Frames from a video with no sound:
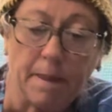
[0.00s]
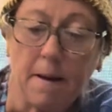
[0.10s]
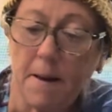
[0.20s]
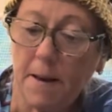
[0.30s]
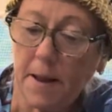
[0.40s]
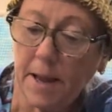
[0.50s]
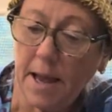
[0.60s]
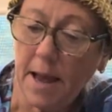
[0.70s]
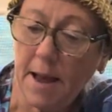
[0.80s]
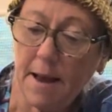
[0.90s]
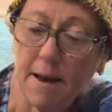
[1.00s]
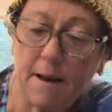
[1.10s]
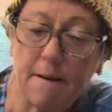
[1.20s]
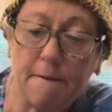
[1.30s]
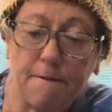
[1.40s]
I
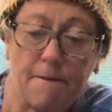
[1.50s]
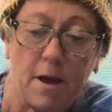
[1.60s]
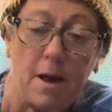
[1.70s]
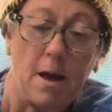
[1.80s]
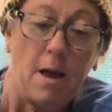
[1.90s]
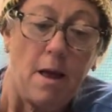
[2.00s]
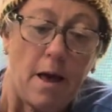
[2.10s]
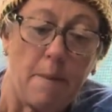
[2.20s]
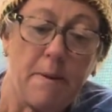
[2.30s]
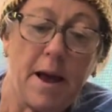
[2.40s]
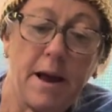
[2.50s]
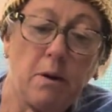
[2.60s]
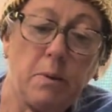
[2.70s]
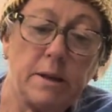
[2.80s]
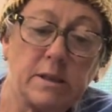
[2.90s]
have a bag
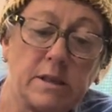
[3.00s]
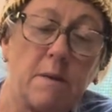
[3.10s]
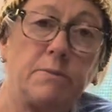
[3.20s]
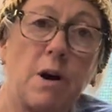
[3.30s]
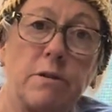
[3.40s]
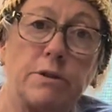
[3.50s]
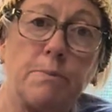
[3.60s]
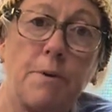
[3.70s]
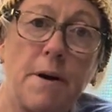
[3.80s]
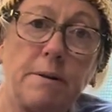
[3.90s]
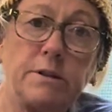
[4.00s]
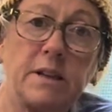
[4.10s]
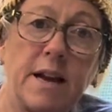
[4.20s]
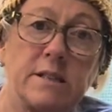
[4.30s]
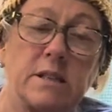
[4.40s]
with some Dr. Bronner's
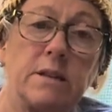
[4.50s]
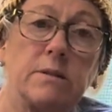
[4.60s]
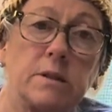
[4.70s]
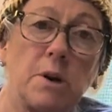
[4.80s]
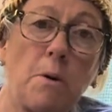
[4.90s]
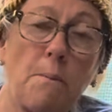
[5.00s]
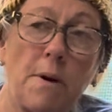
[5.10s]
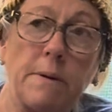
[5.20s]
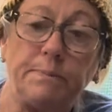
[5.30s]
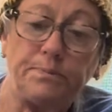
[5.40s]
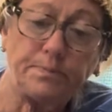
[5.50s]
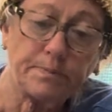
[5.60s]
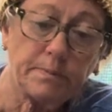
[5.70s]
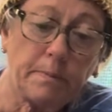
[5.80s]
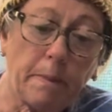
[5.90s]
Castile soap.
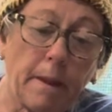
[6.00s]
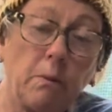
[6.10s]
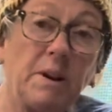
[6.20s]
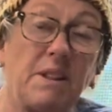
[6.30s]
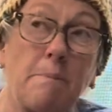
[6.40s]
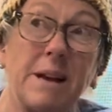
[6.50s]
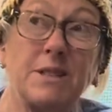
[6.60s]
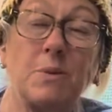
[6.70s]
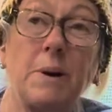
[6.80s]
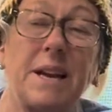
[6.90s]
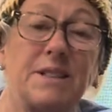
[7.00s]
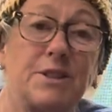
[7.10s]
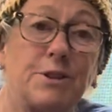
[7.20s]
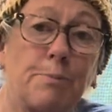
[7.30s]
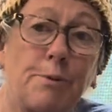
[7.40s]
One of the best ways
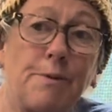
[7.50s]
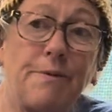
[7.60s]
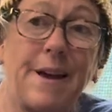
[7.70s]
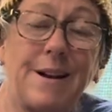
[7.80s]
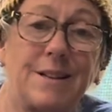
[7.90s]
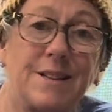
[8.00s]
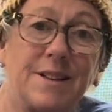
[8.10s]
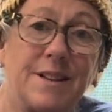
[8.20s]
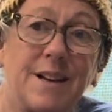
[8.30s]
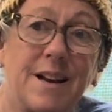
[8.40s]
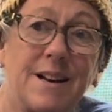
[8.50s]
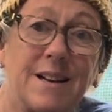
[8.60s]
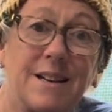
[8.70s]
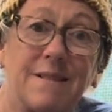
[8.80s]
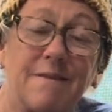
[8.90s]
to prevent
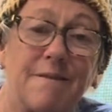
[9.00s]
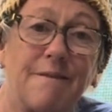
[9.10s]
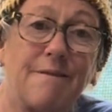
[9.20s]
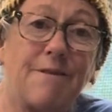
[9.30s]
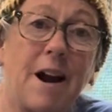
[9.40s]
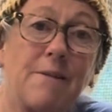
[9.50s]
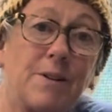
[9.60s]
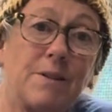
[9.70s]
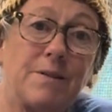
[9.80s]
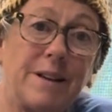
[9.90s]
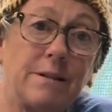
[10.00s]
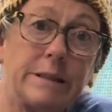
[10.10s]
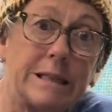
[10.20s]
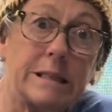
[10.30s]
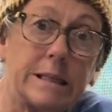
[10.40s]
viral
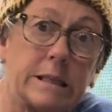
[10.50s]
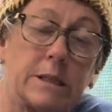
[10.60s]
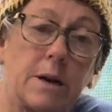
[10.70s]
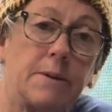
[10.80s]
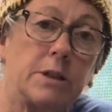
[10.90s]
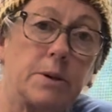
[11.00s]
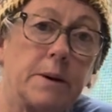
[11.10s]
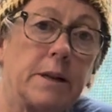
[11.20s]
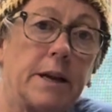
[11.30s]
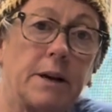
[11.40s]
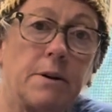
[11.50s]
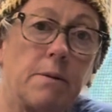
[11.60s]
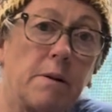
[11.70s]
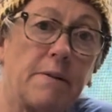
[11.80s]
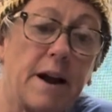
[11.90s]
illnesses on the trail like
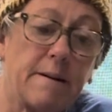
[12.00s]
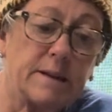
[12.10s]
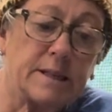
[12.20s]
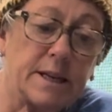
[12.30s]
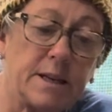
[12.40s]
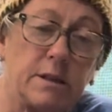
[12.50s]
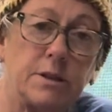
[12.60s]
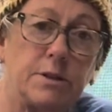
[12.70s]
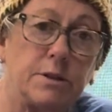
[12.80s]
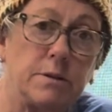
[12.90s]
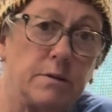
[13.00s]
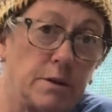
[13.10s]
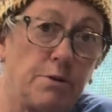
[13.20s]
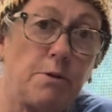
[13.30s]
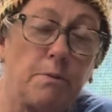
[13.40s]
norovirus is
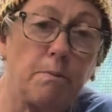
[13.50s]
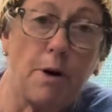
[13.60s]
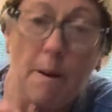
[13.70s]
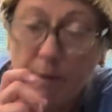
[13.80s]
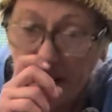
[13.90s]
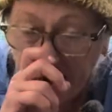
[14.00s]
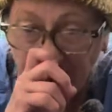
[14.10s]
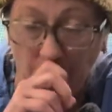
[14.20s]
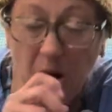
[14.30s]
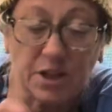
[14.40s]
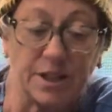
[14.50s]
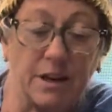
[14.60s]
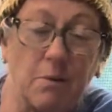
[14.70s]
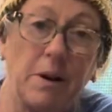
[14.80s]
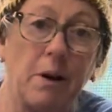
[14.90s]
through proper hand washing.
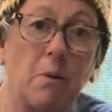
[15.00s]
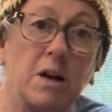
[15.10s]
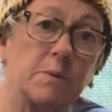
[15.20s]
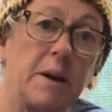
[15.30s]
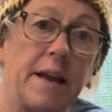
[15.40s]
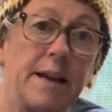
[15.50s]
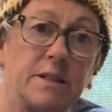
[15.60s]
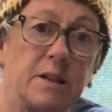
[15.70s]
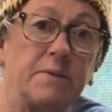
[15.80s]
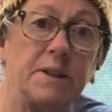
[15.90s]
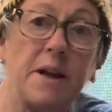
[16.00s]
Now, will I wash my hands every